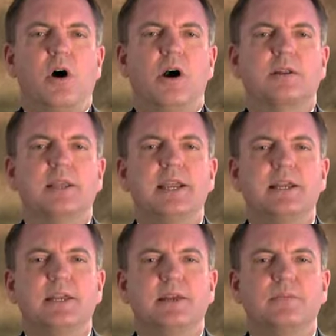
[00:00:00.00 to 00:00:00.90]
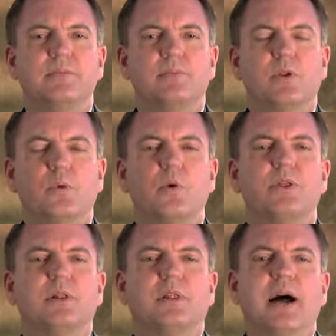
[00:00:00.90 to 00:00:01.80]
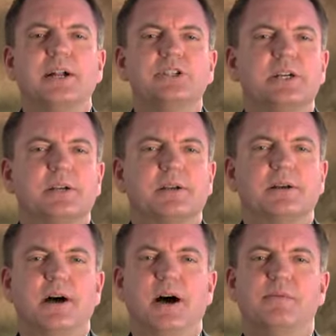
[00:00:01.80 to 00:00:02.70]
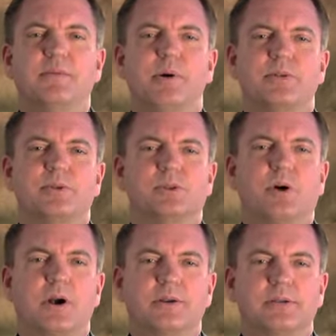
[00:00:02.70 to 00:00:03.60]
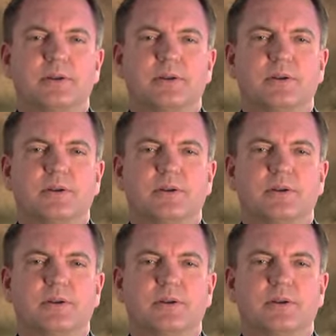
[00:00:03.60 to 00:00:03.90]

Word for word: Our Lady, with the logic of a mother's heart,